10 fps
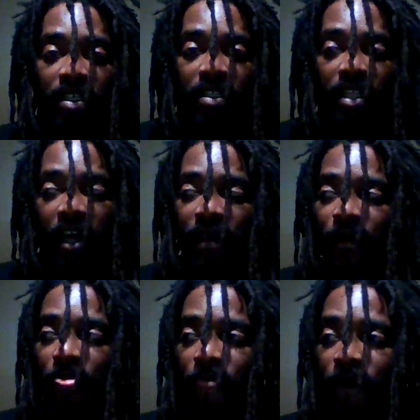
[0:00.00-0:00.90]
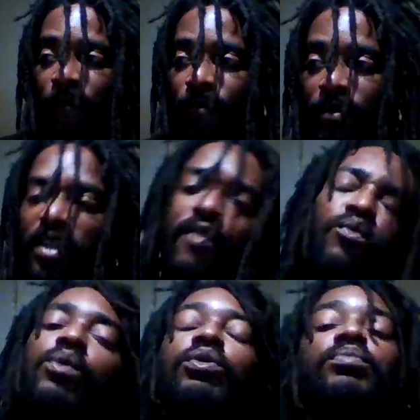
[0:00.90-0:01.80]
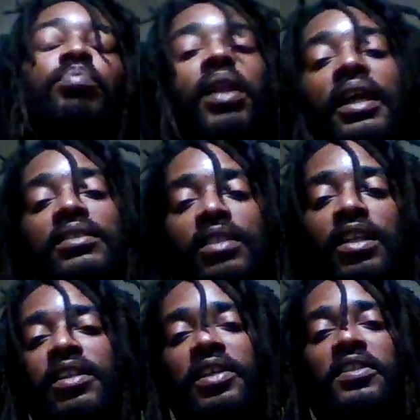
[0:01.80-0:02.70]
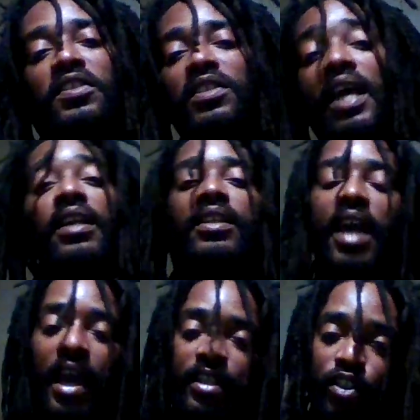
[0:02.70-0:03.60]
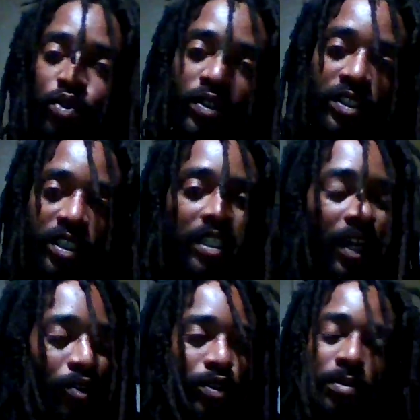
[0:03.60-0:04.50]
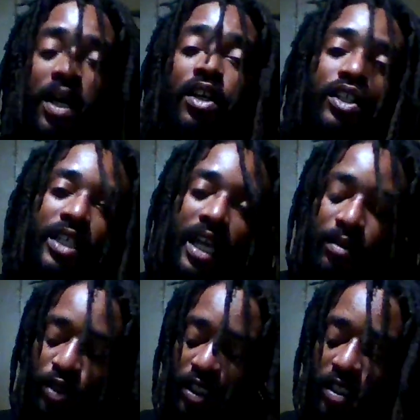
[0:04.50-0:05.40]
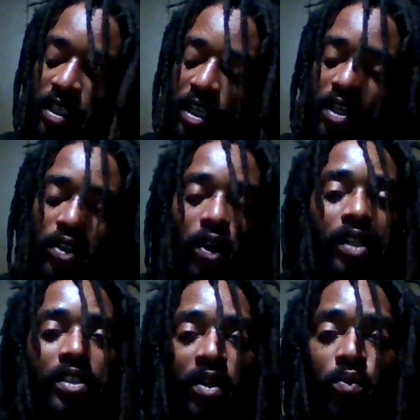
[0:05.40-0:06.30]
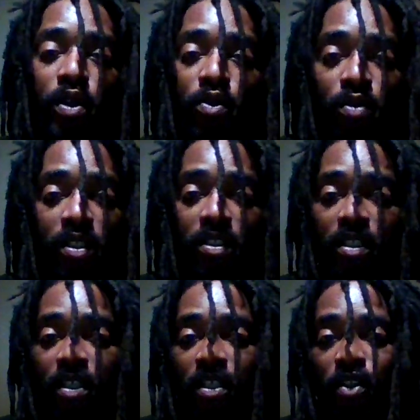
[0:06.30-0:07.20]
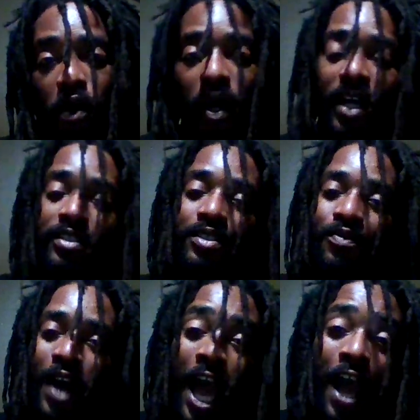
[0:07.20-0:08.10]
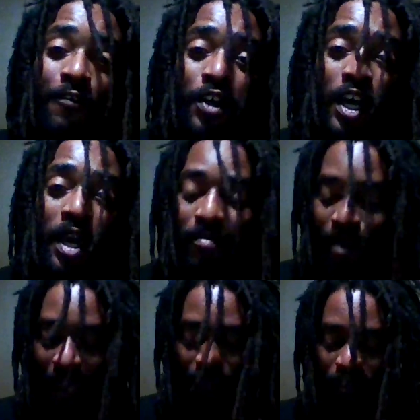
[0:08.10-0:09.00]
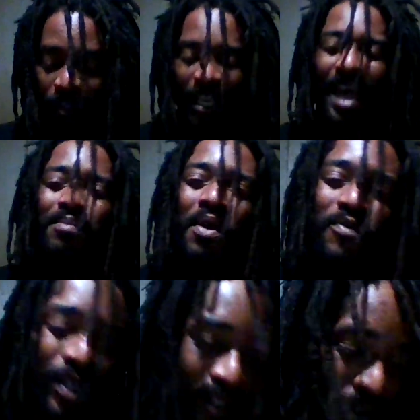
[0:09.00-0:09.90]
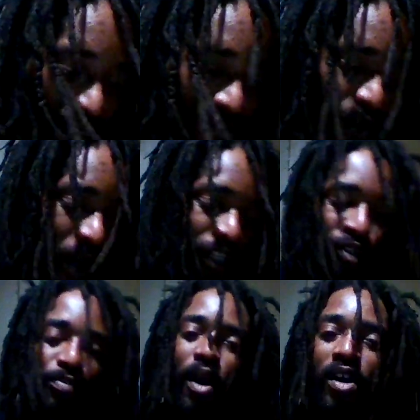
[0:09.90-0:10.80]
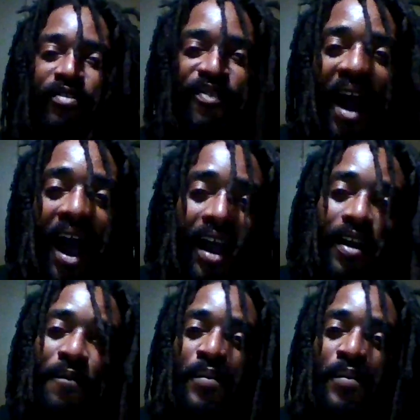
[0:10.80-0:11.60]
Like, say if we was placed in another state and had to do this shit, like on some Hunger Games shit. Y'all think we'll really know how to survive and be out there? A lot of motherfuckers don't even know how to spark a fire.